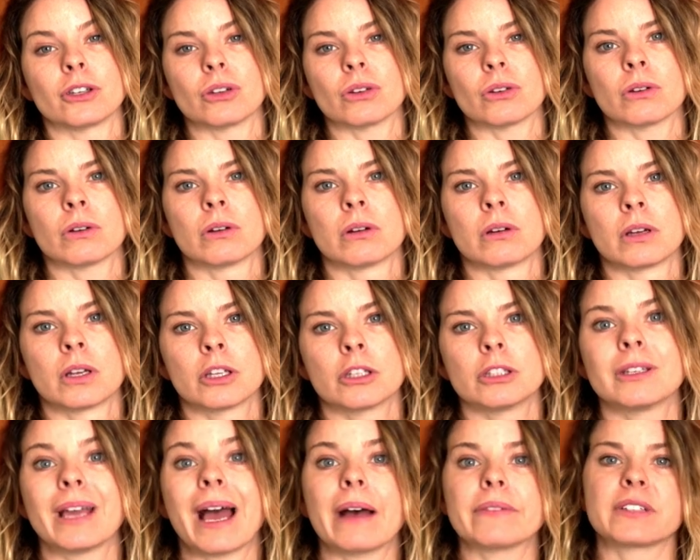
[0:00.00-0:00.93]
do,
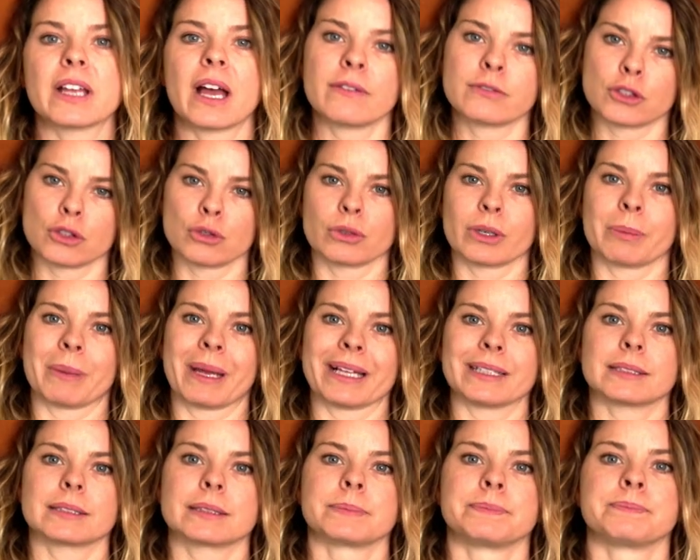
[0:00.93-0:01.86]
you have to have two
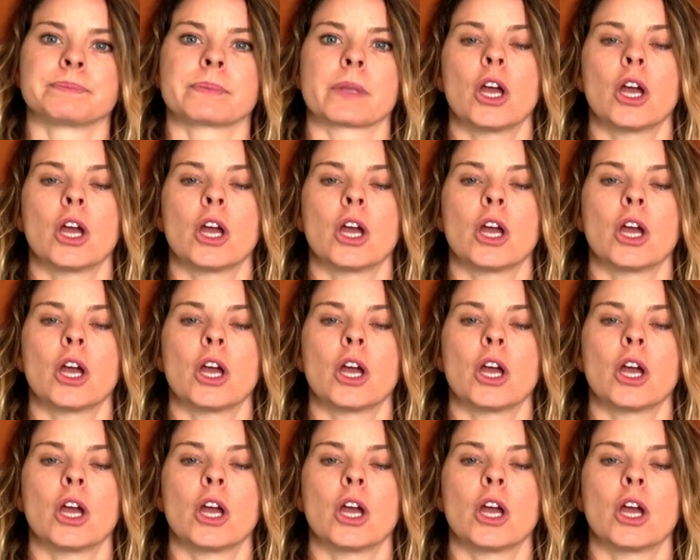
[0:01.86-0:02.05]
commands.